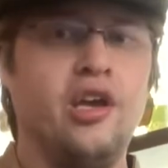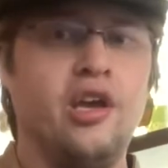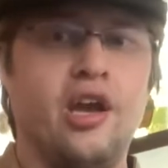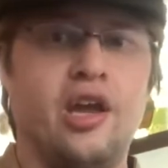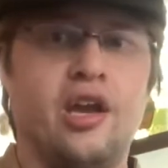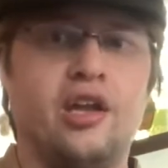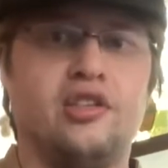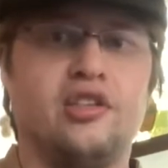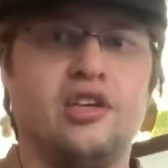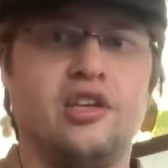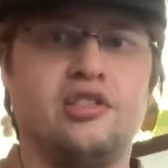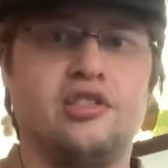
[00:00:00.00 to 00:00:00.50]

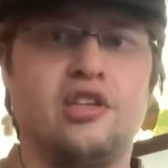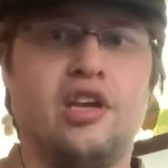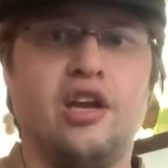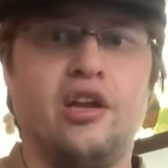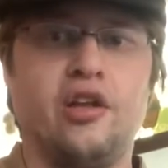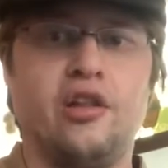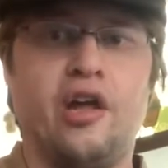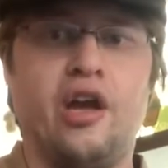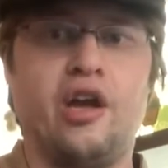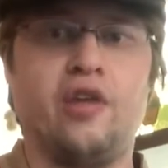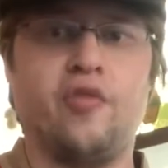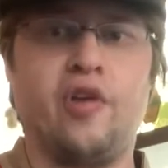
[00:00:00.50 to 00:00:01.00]
and it does get
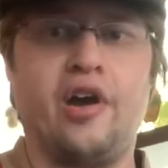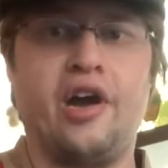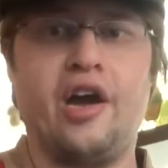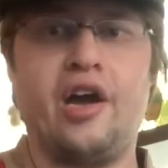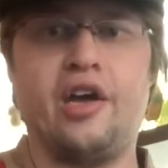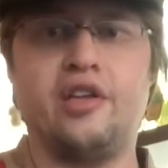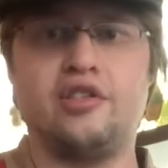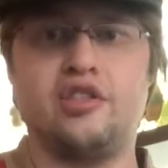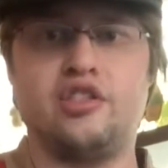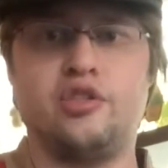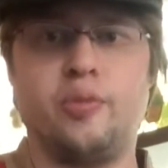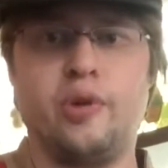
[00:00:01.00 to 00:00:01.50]
a lot of
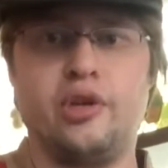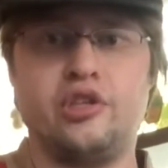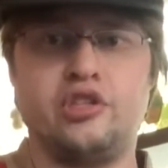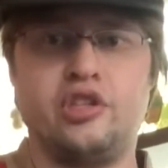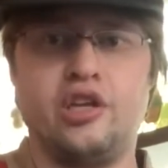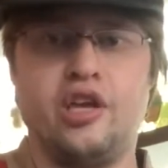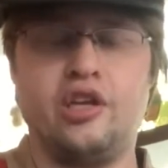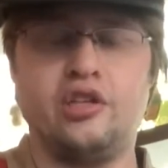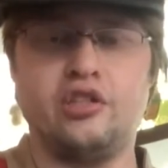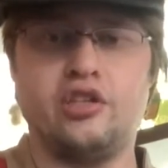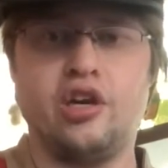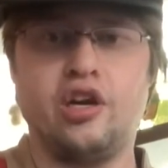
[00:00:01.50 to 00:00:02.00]
eyes,
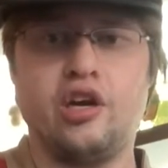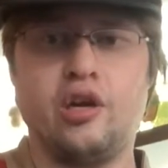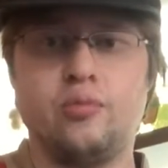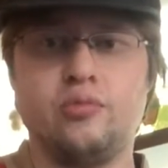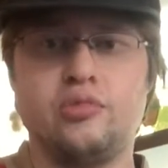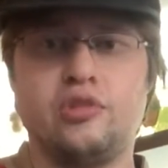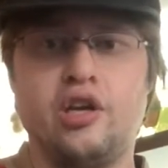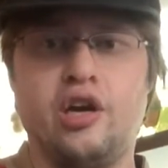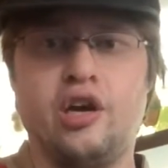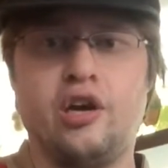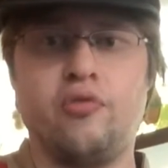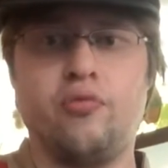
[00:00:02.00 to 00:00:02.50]
especially in
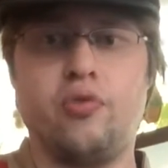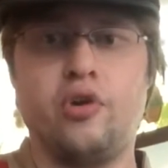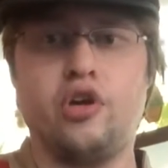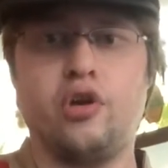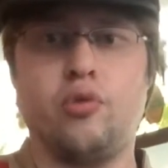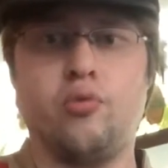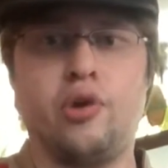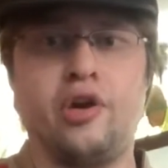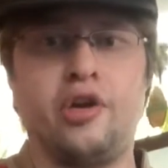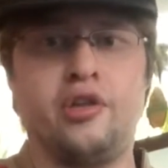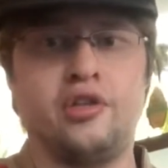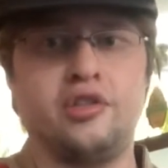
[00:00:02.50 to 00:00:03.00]
terms of when you're
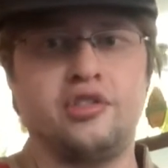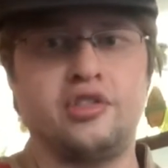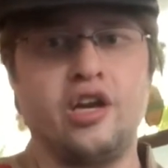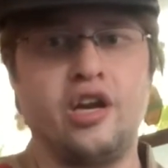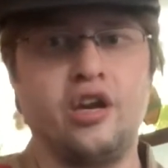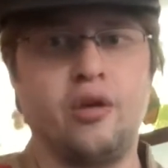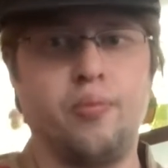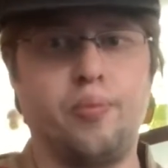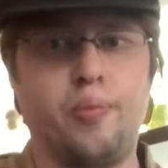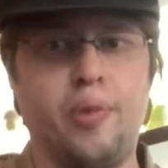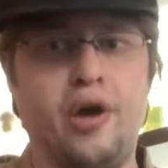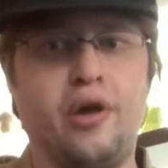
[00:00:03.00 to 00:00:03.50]
wearing this on
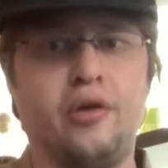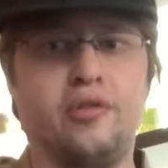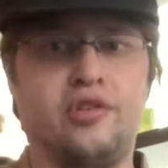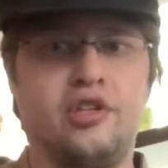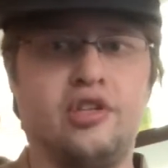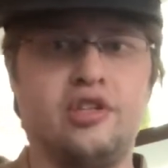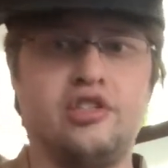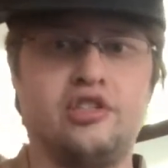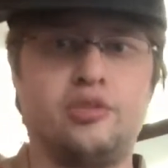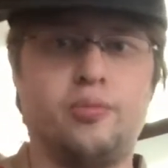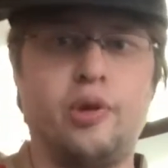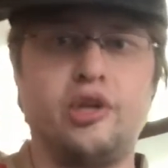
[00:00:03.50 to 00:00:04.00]
a belt,
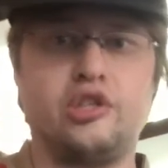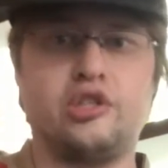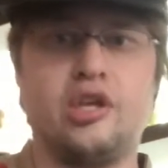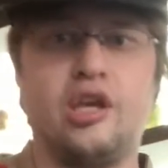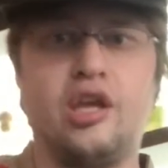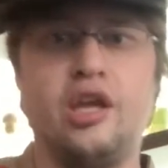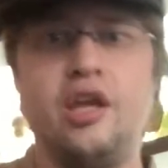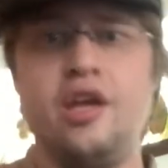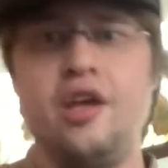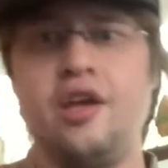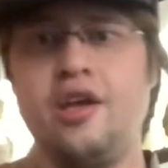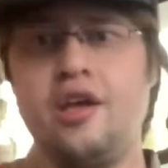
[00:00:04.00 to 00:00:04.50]
and
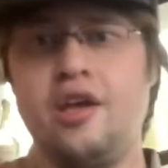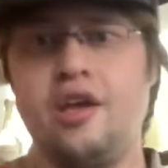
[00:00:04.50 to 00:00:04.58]
especially,